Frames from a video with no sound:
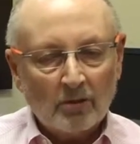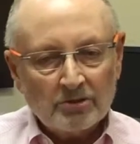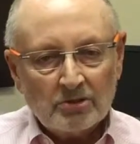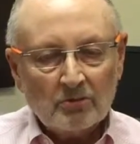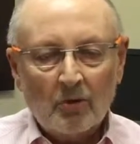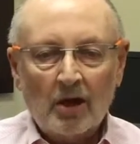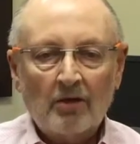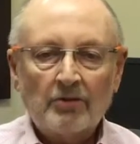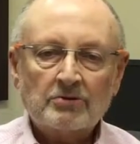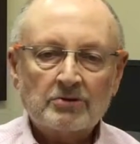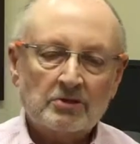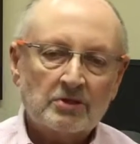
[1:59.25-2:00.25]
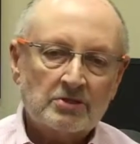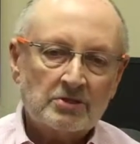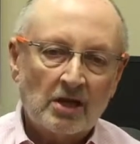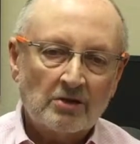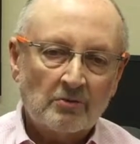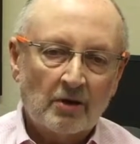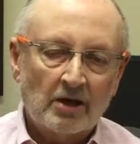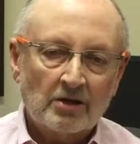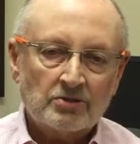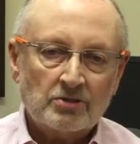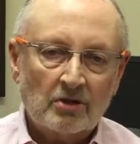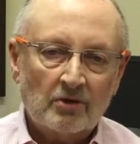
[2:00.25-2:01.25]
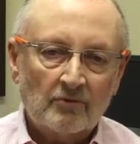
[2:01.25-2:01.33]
Once in a while, there's an extenuating